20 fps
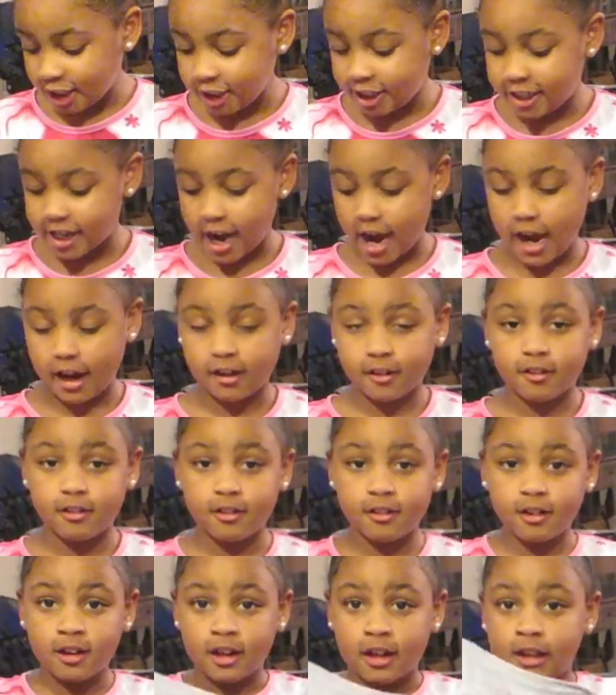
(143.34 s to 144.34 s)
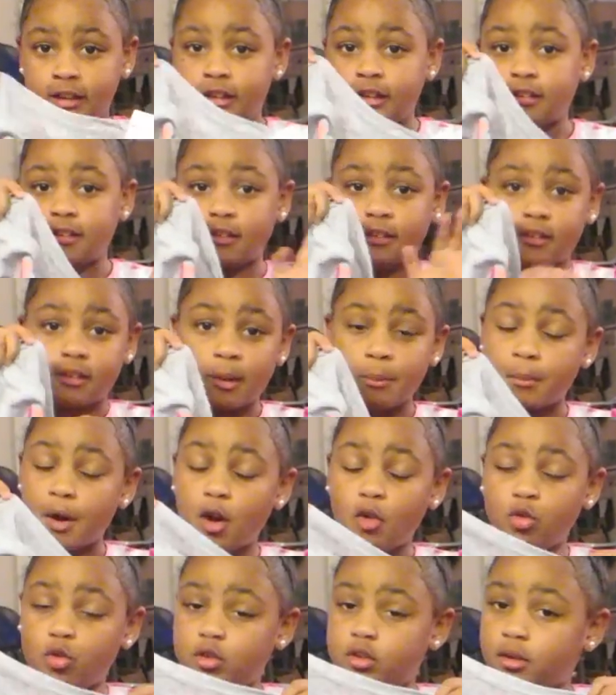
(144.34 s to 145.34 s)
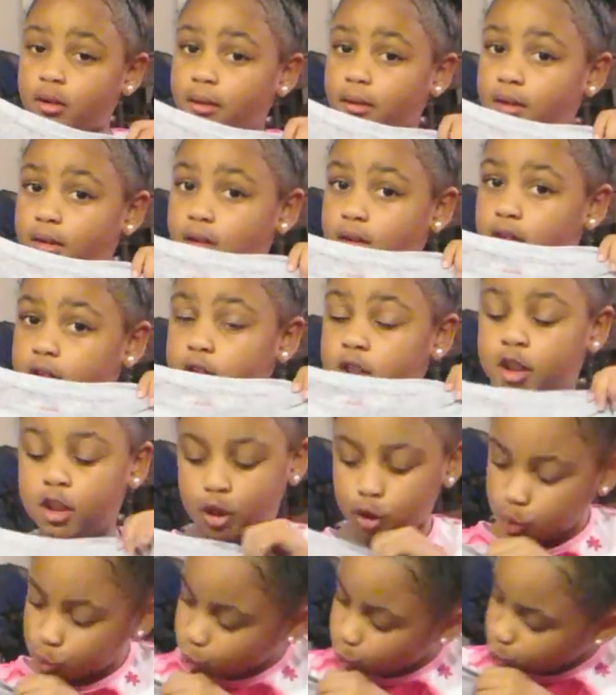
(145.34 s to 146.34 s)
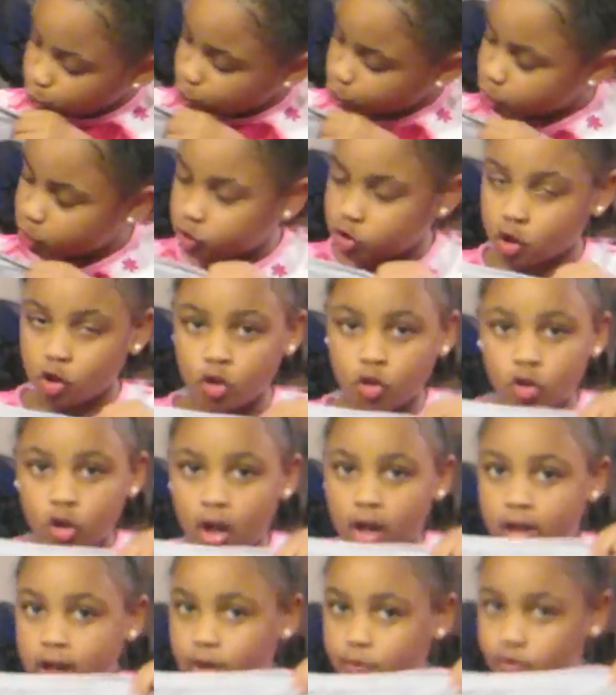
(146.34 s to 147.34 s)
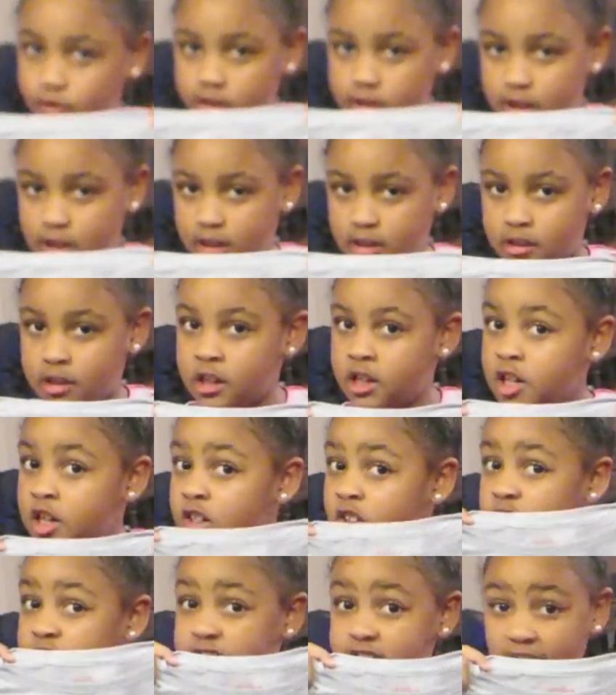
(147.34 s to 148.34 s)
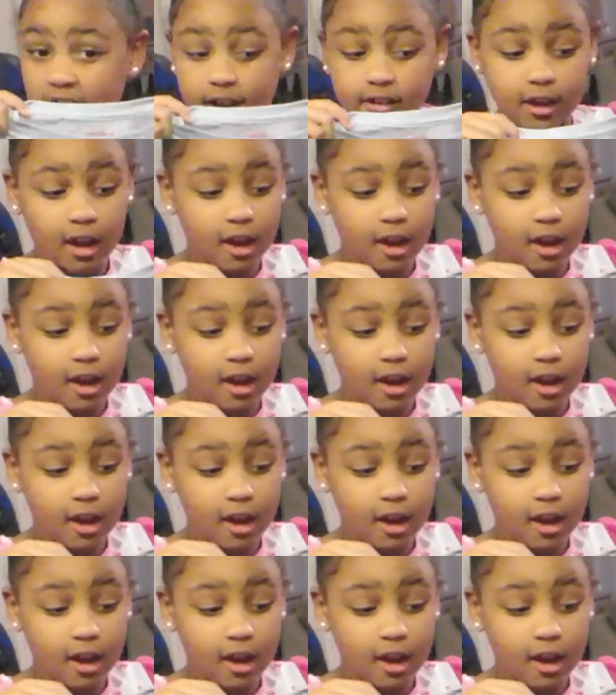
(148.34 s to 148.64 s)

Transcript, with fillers: and Jack. This is the most cute shirt I ever seen.